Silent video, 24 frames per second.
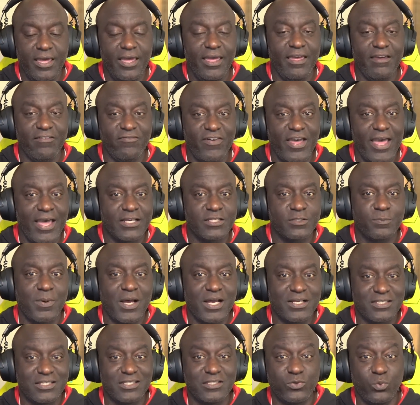If
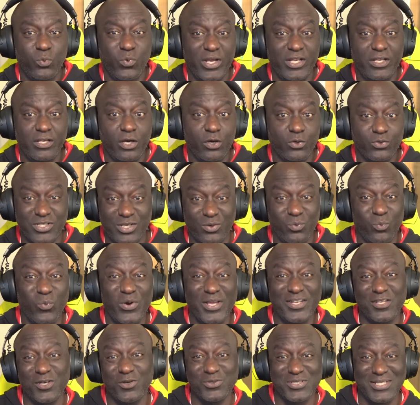Xbox is Windows and
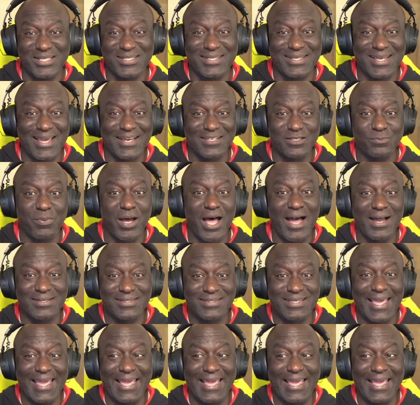Windows is Xbox,